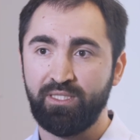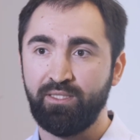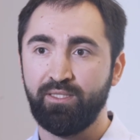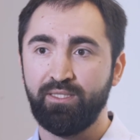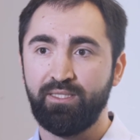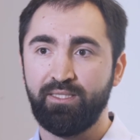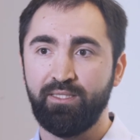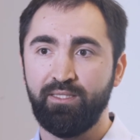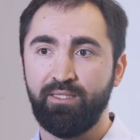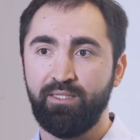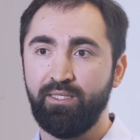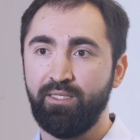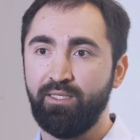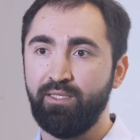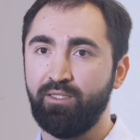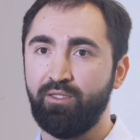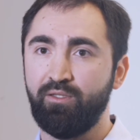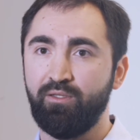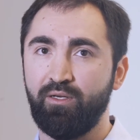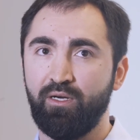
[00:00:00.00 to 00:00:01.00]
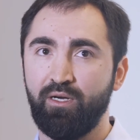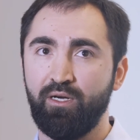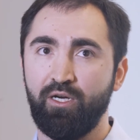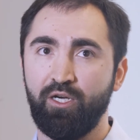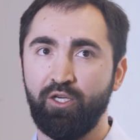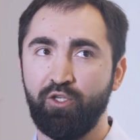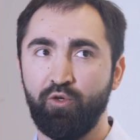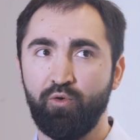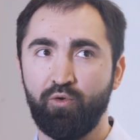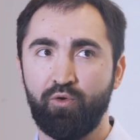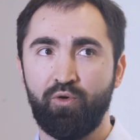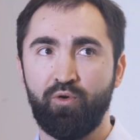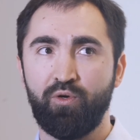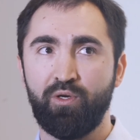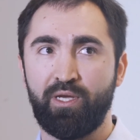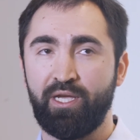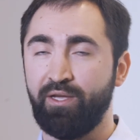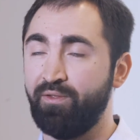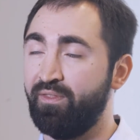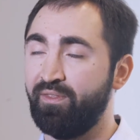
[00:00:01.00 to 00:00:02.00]
in the city. You
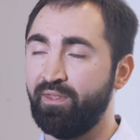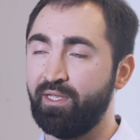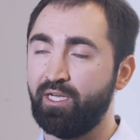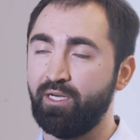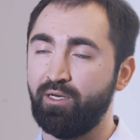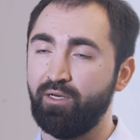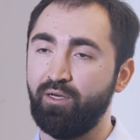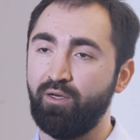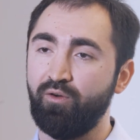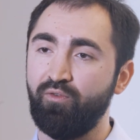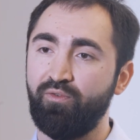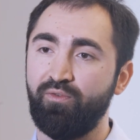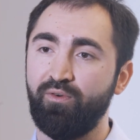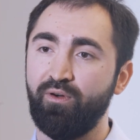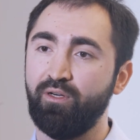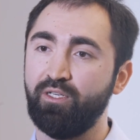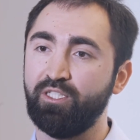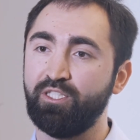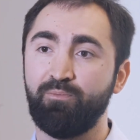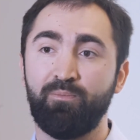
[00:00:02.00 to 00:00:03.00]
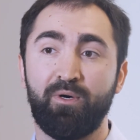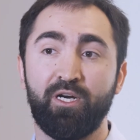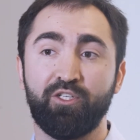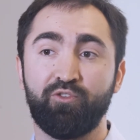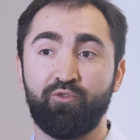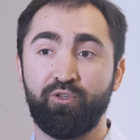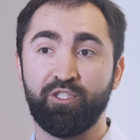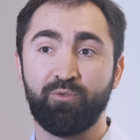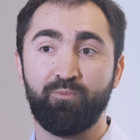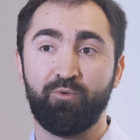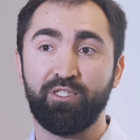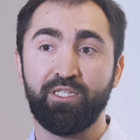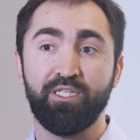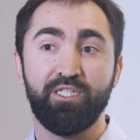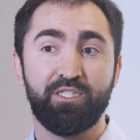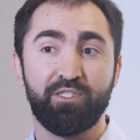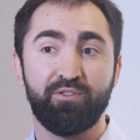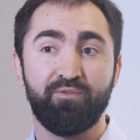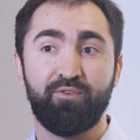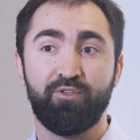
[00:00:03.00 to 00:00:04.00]
can think of smart
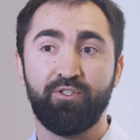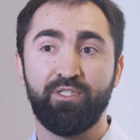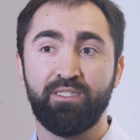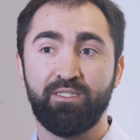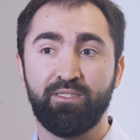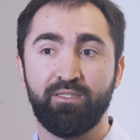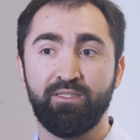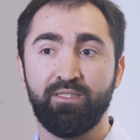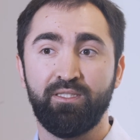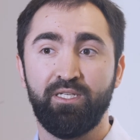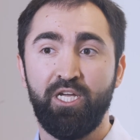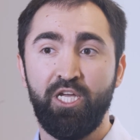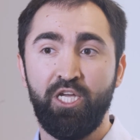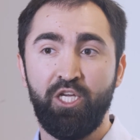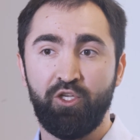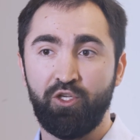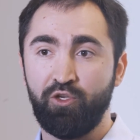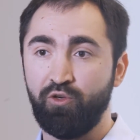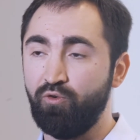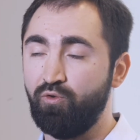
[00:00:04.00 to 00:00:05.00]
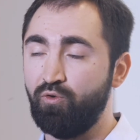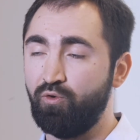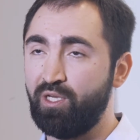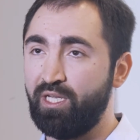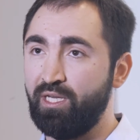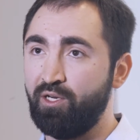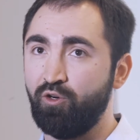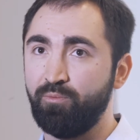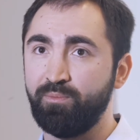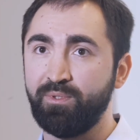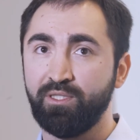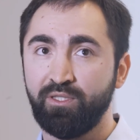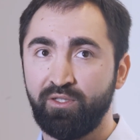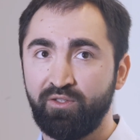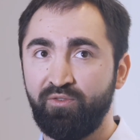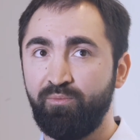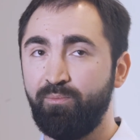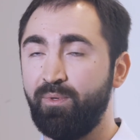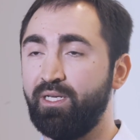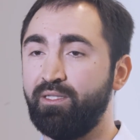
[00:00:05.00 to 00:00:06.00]
transportation, for instance. You can
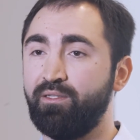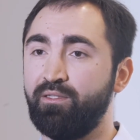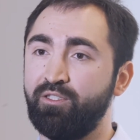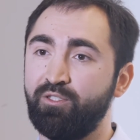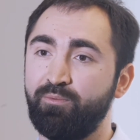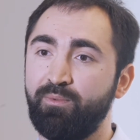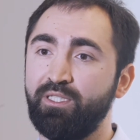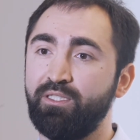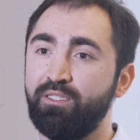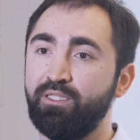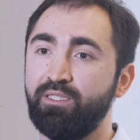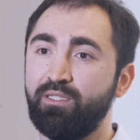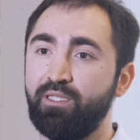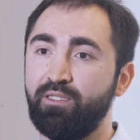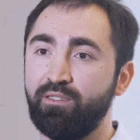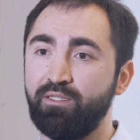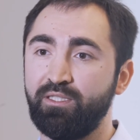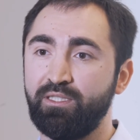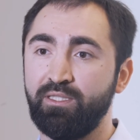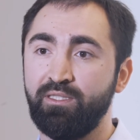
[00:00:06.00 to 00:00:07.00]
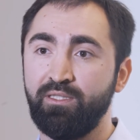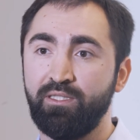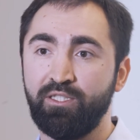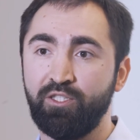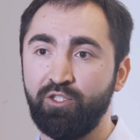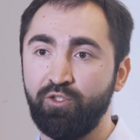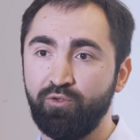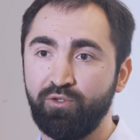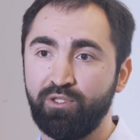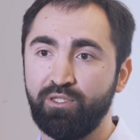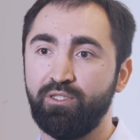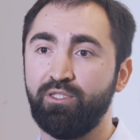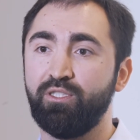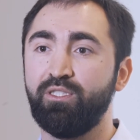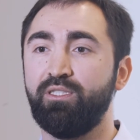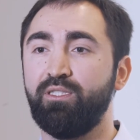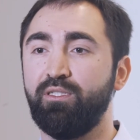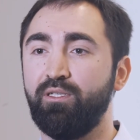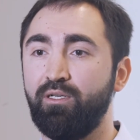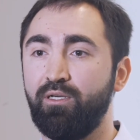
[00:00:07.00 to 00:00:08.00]
observe patterns by just understanding
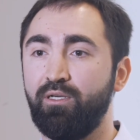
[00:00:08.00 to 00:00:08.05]
users'